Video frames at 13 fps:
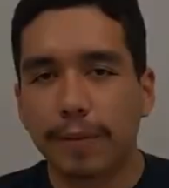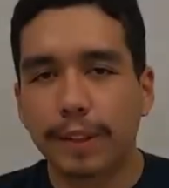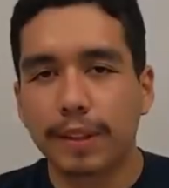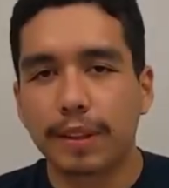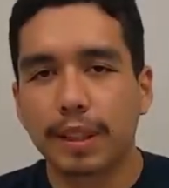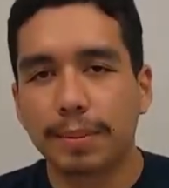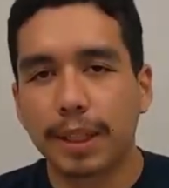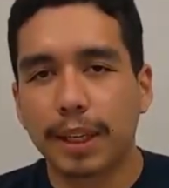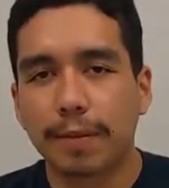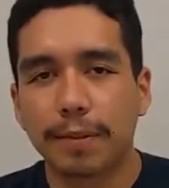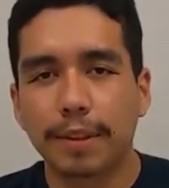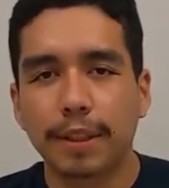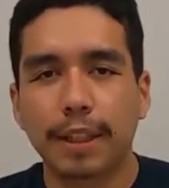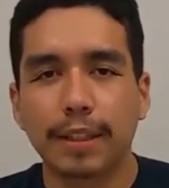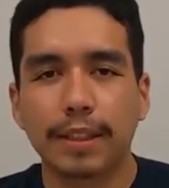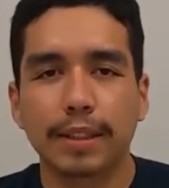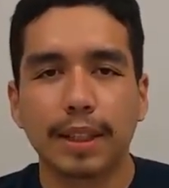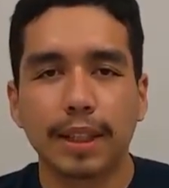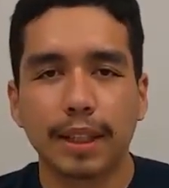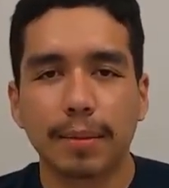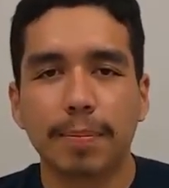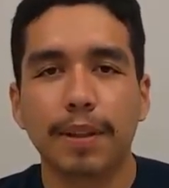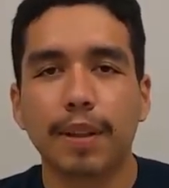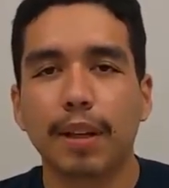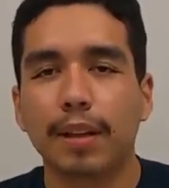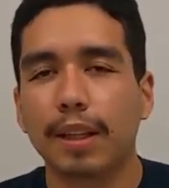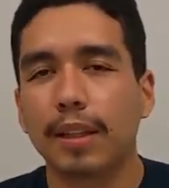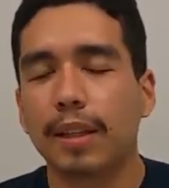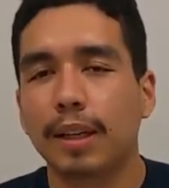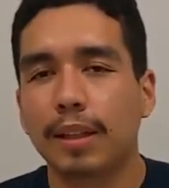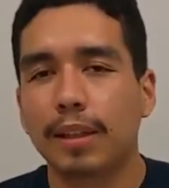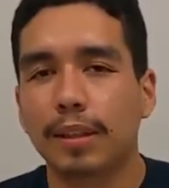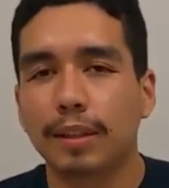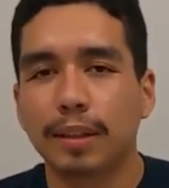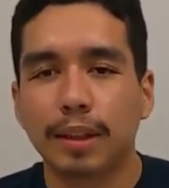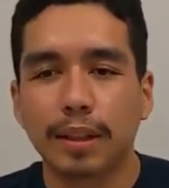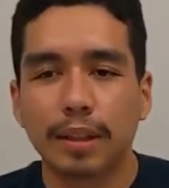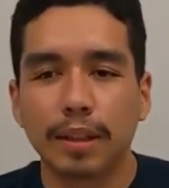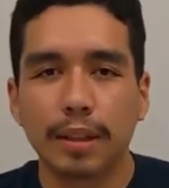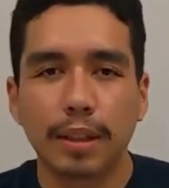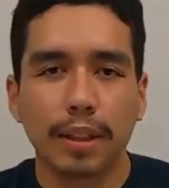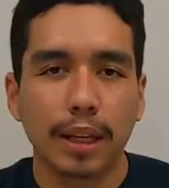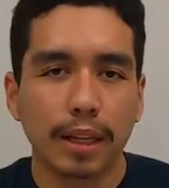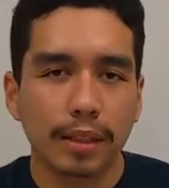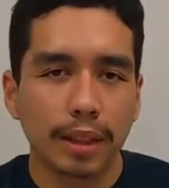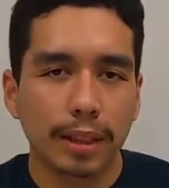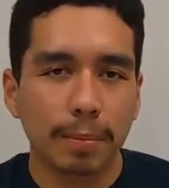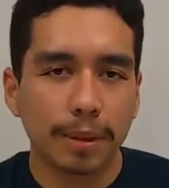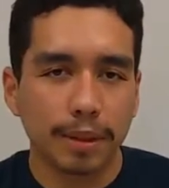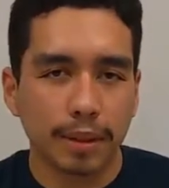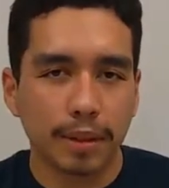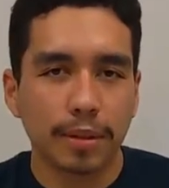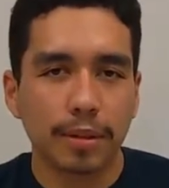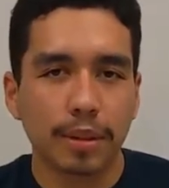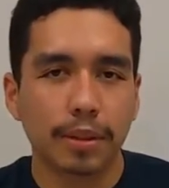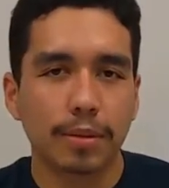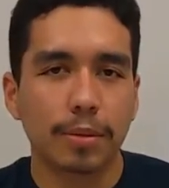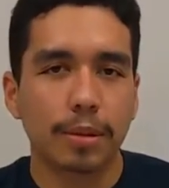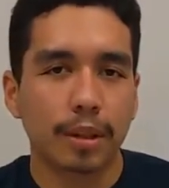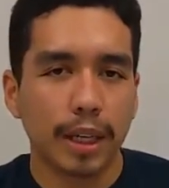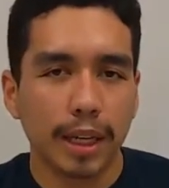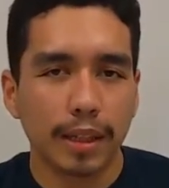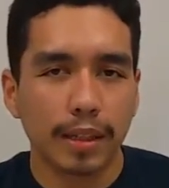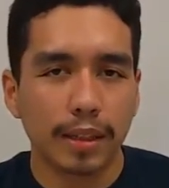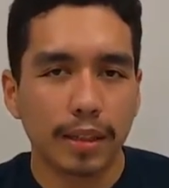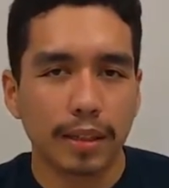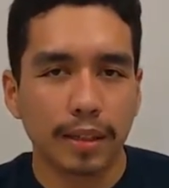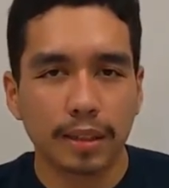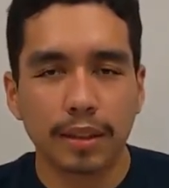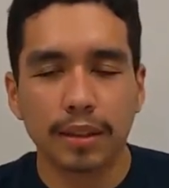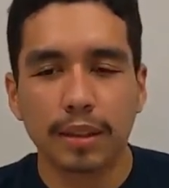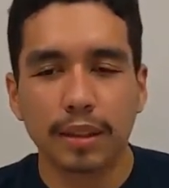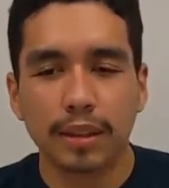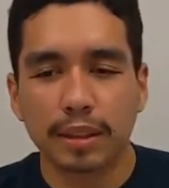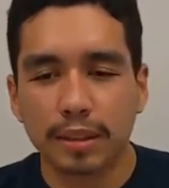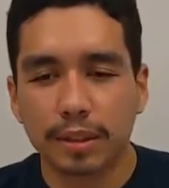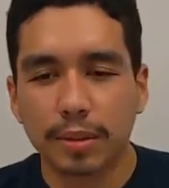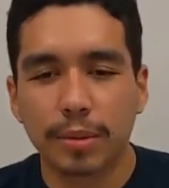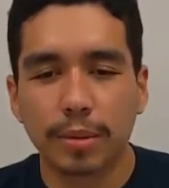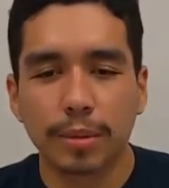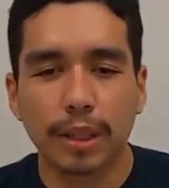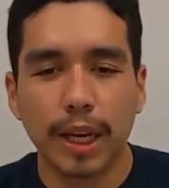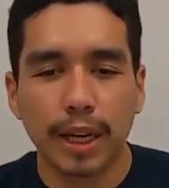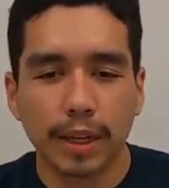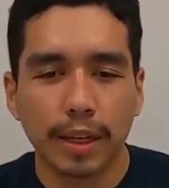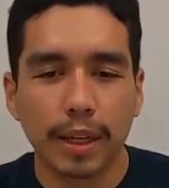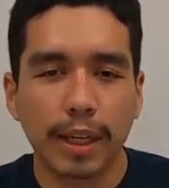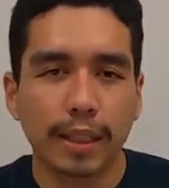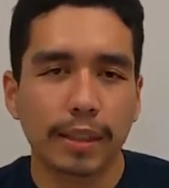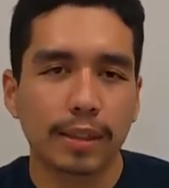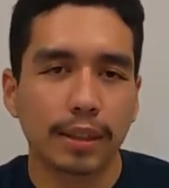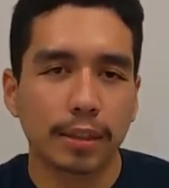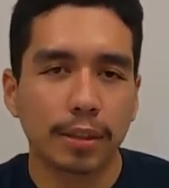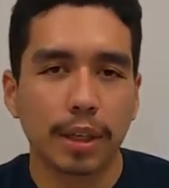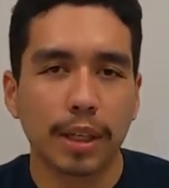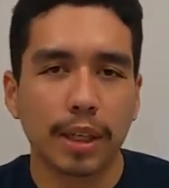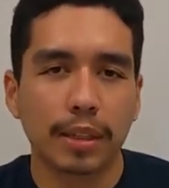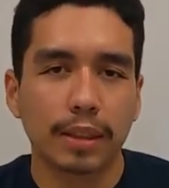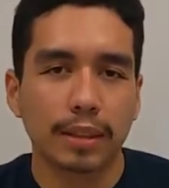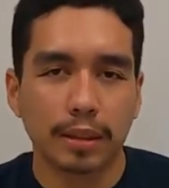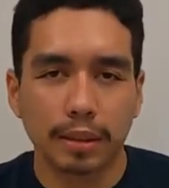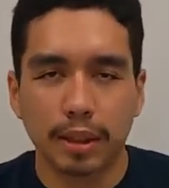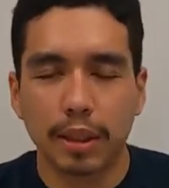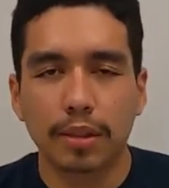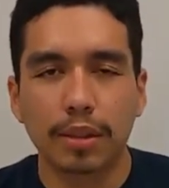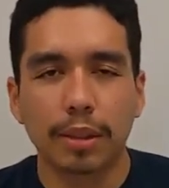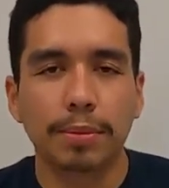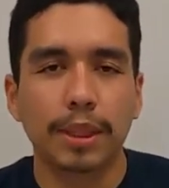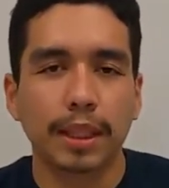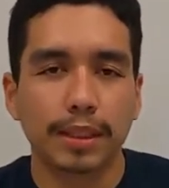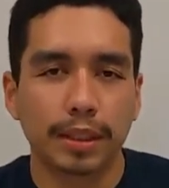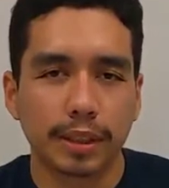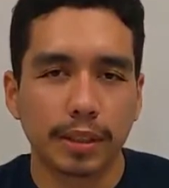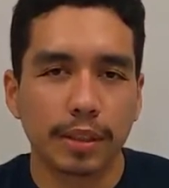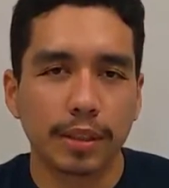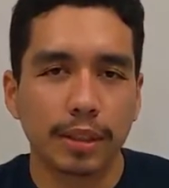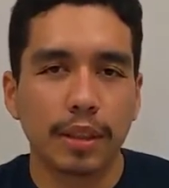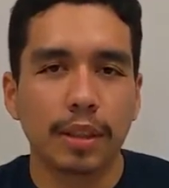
first tips I have for you guys is setting up an online calendar. The calendar I personally use is Google Calendar since it's easy to categorize and organize little subsections